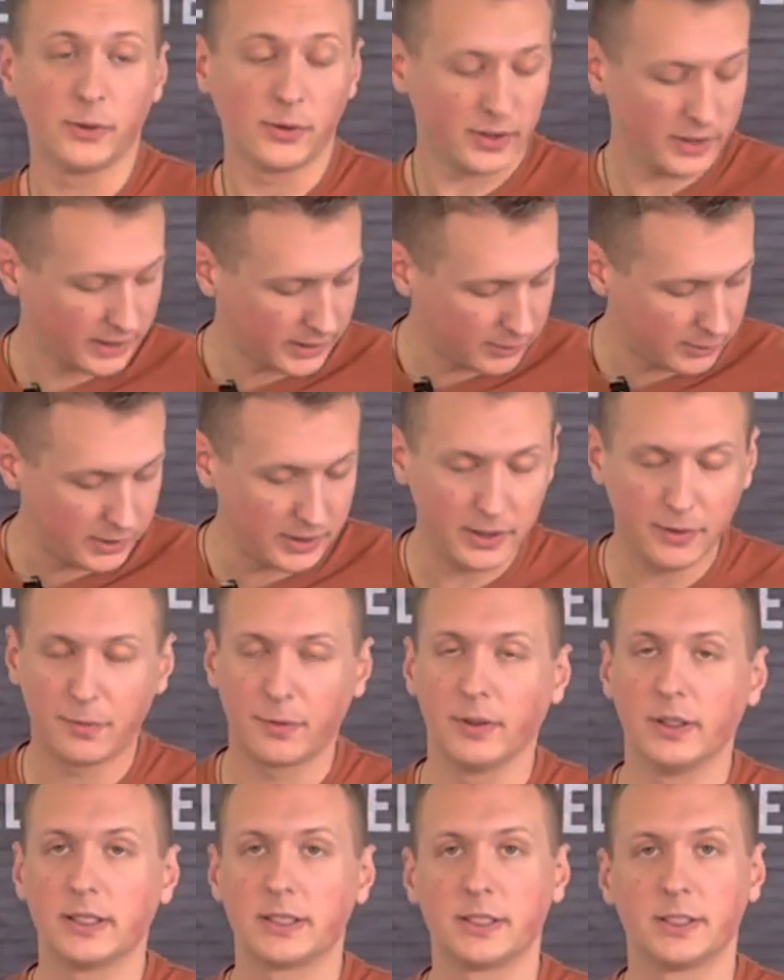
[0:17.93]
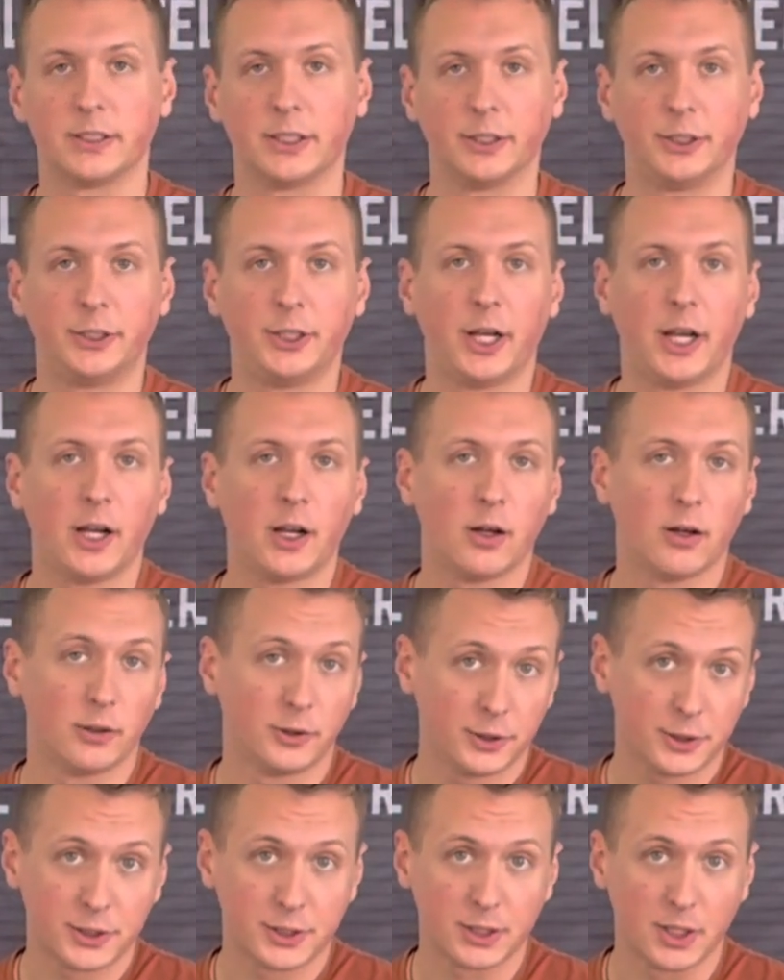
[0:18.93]
only thing you need for this is a chair or
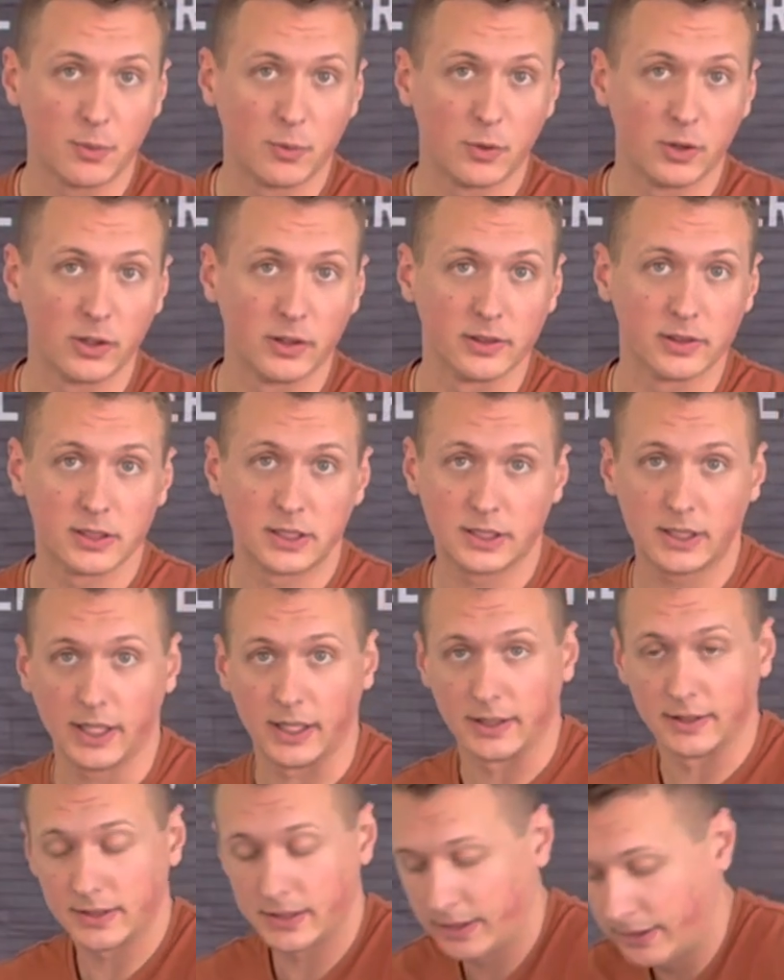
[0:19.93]
just somewhere to sit.